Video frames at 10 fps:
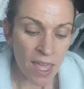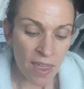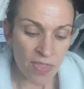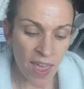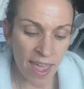
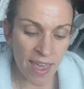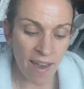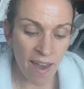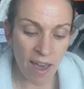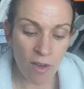They are
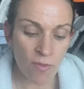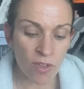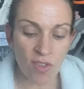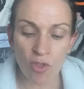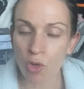
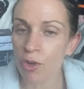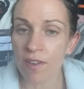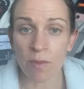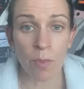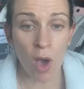after
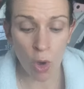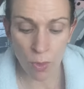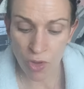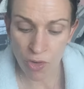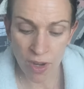stories and
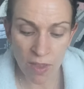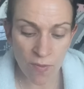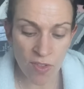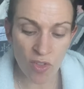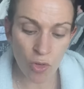poetry.
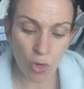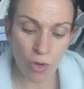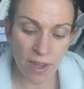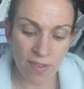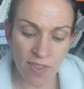For
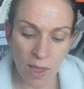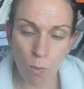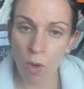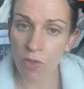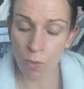stories, they
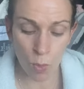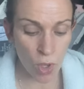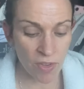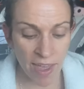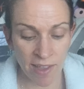want the
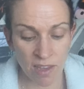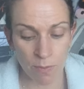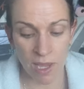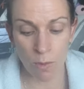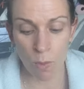word count to
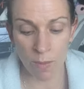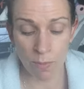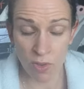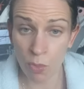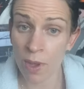be
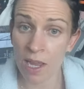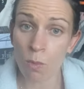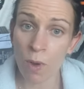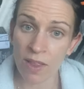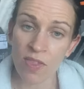between
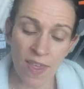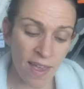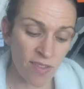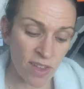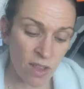
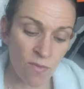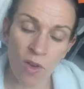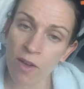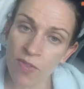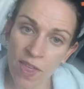1,000 and
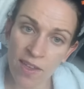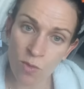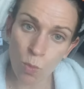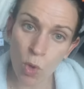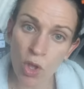
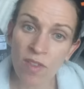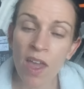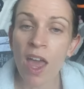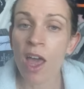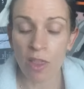5,000 words.
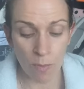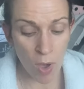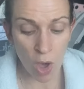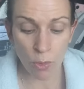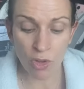The
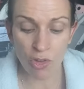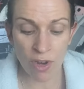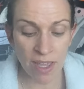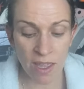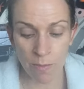
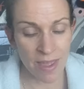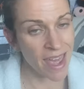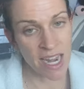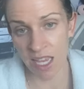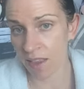poetry can be
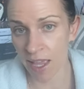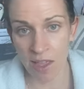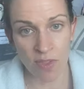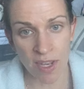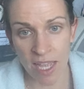any
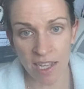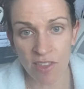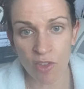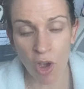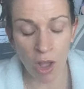length and any
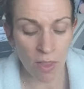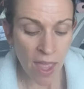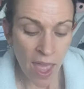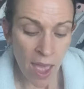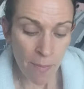style.
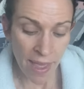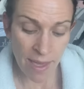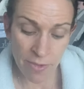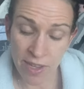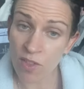
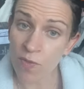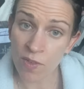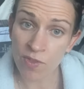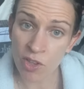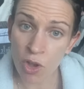Payment is
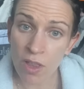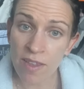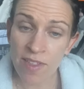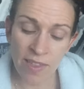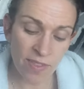
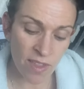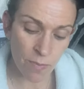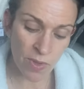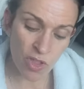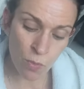$50 and the
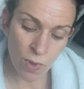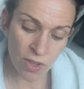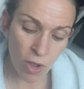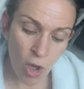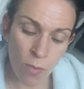submission
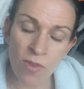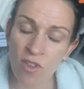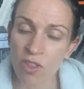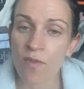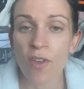window opens
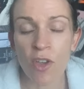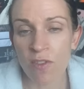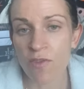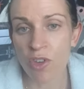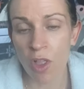on the 1st
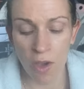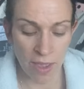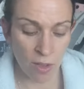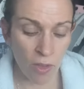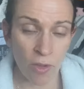of July
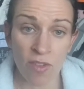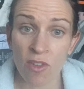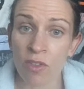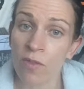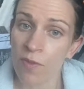and closes
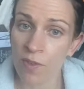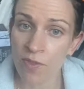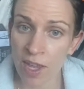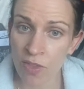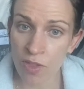on the
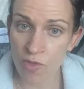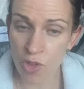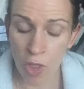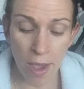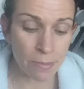15th of
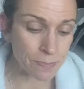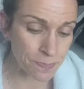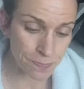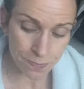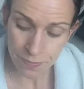July.
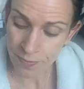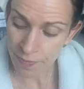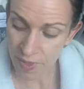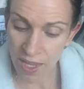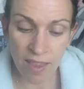
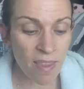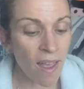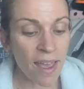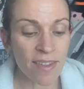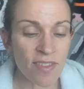And
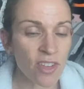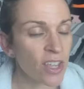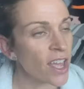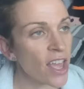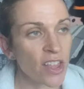last,
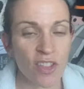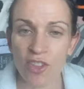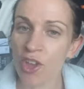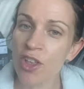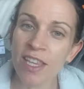
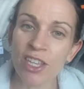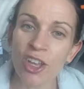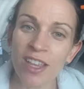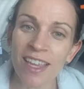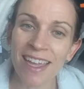certainly
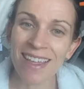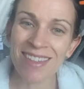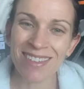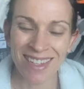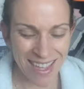not
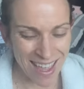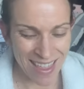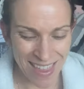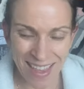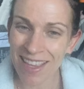least,
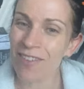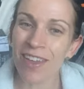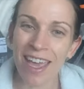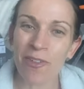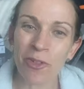they
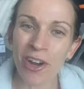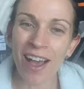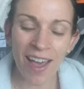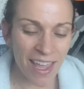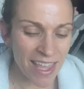never ever
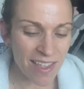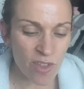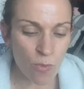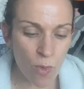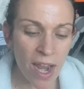are,
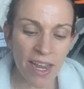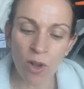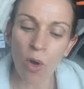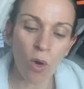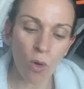is Rayne
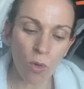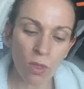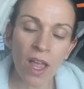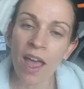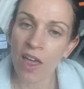
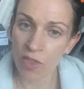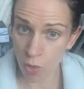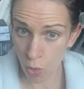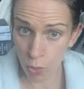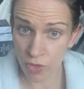Hall, The
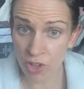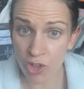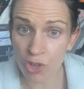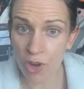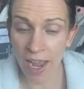Haunted
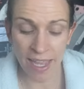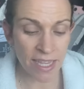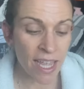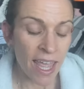Train.